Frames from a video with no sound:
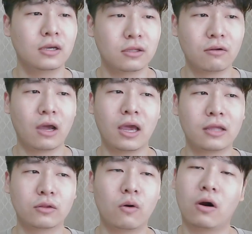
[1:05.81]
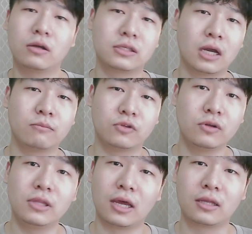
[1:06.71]
no, I had no hard time
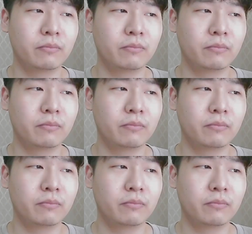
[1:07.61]
doing that.